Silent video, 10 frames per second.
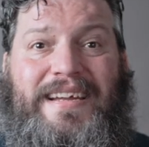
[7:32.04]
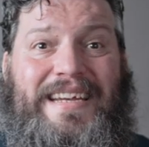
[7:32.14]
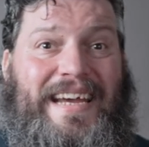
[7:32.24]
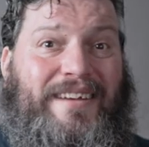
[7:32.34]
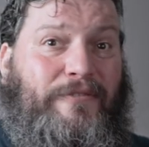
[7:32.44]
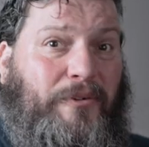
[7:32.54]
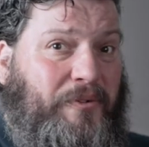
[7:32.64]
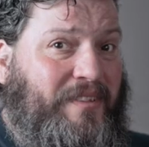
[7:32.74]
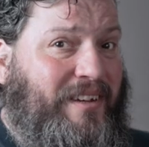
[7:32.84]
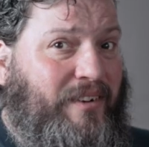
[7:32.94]
then
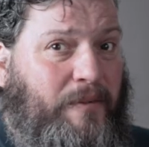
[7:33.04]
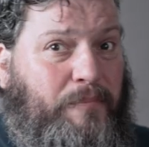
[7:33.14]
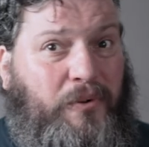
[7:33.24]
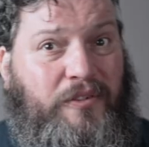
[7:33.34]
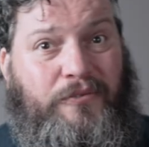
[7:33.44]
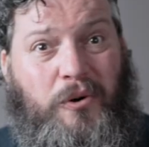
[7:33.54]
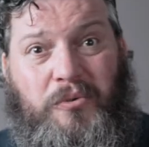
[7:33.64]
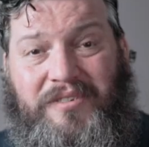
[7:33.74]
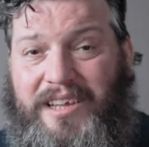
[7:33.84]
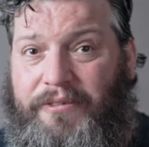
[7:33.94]
focusing ring pulls
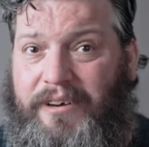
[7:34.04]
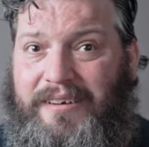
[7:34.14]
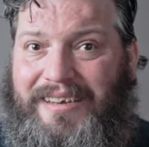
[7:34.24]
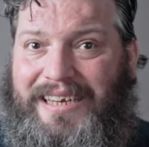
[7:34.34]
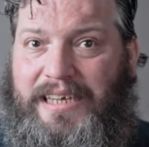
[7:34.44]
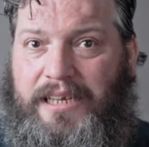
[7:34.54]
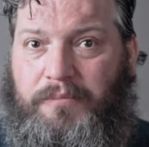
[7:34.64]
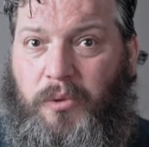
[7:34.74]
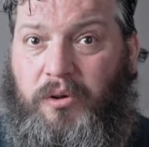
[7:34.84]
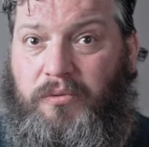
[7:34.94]
focus differently in
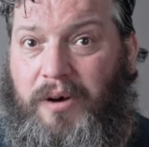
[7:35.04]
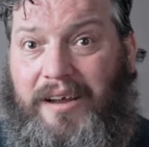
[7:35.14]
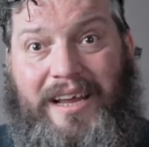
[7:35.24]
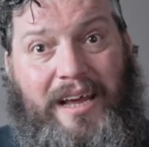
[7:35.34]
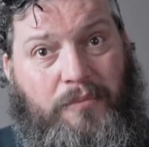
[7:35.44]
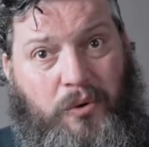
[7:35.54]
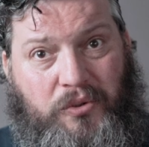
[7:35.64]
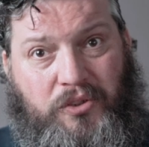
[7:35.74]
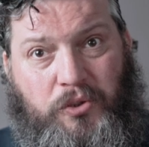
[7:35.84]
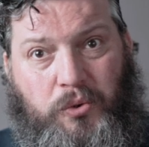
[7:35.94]
mode 1 and
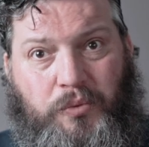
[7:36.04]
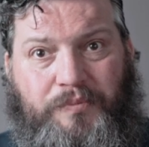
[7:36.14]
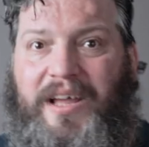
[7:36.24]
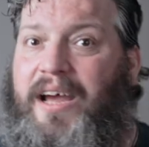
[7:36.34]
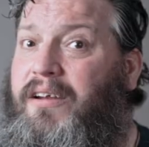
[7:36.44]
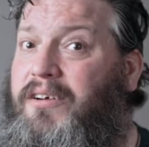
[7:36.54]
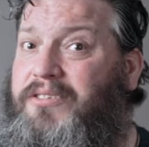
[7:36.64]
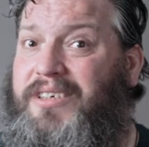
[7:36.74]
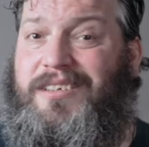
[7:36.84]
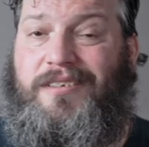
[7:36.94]
mode 2. And
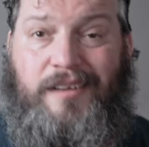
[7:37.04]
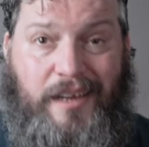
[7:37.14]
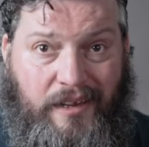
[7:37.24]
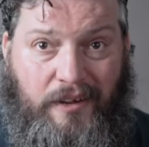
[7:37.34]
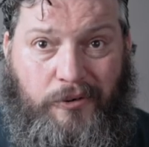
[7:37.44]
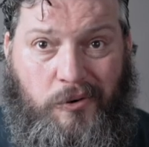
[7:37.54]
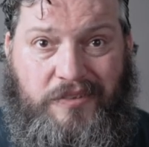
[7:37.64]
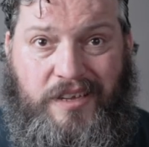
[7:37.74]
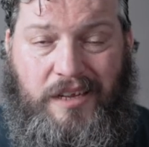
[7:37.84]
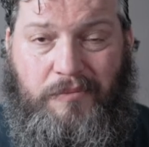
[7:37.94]
also it does linear
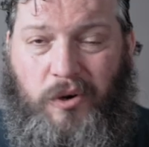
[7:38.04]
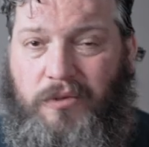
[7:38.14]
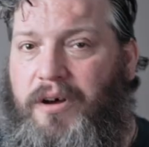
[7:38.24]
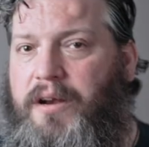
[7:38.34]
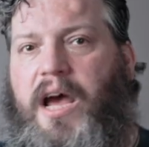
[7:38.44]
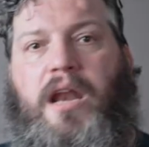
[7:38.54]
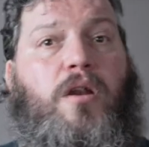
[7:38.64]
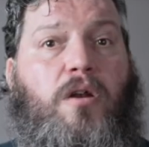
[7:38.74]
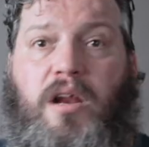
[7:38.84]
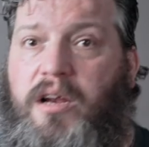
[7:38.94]
focusing in mode 1 and
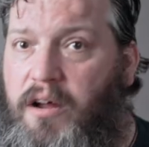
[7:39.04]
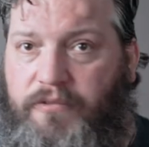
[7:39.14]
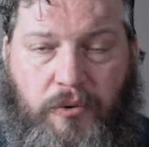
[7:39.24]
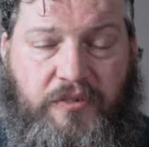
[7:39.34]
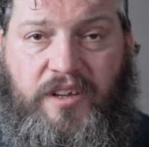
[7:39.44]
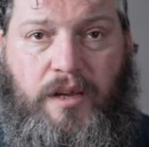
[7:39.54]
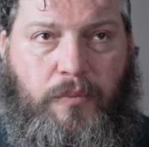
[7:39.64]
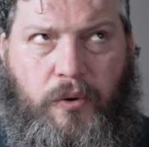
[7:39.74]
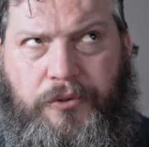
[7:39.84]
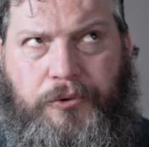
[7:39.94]
non-linear focusing in
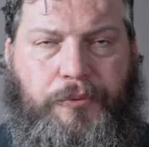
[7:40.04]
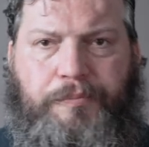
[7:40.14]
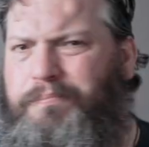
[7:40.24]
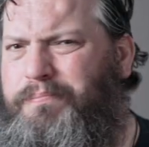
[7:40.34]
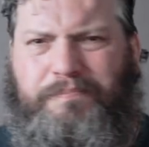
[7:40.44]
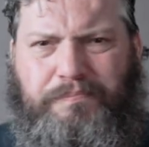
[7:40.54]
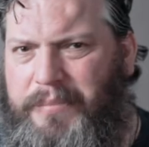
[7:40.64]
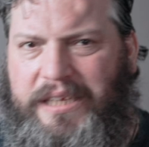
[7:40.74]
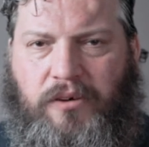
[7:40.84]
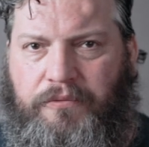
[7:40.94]
mode 2.
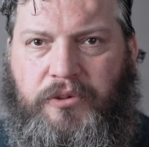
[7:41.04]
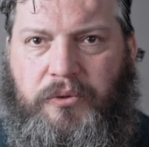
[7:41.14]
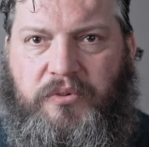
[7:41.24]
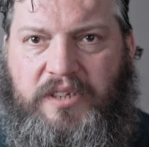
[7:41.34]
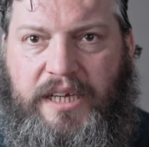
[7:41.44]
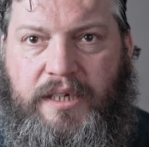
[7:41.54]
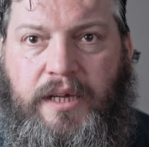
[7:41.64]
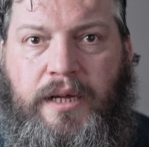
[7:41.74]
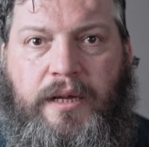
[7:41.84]
Bit confusing.